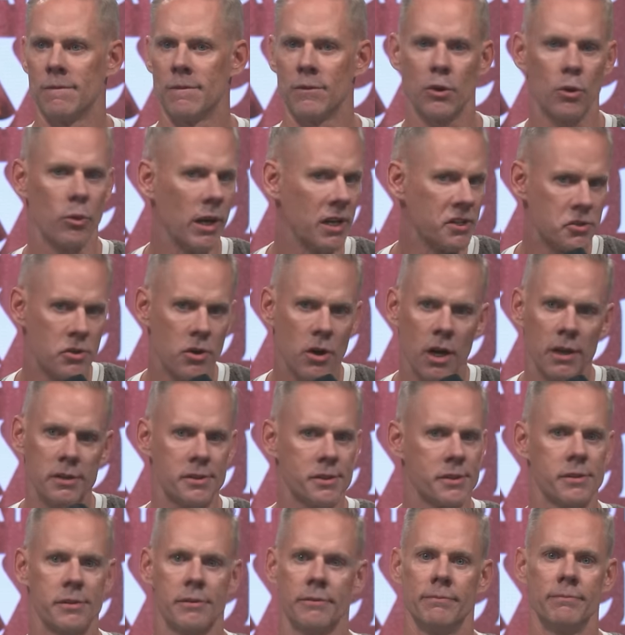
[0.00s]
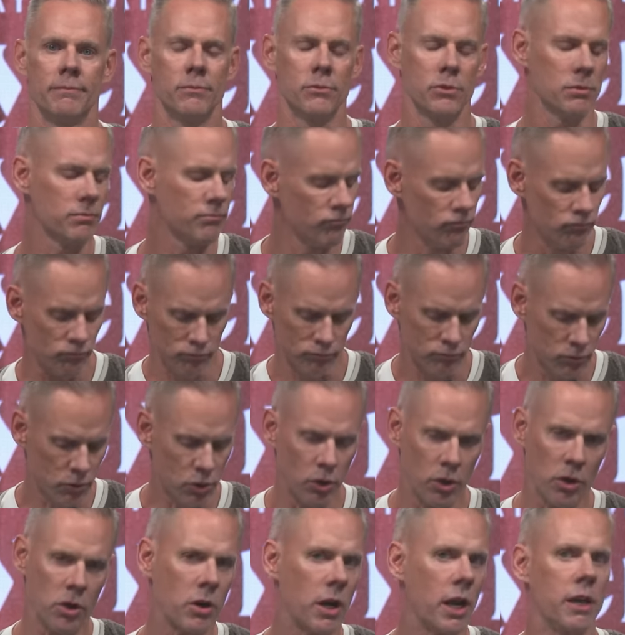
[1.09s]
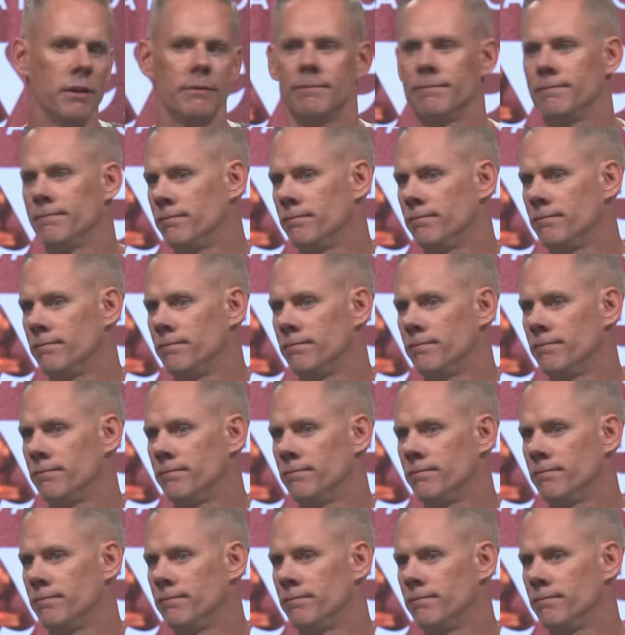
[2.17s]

the restaurant's doing great.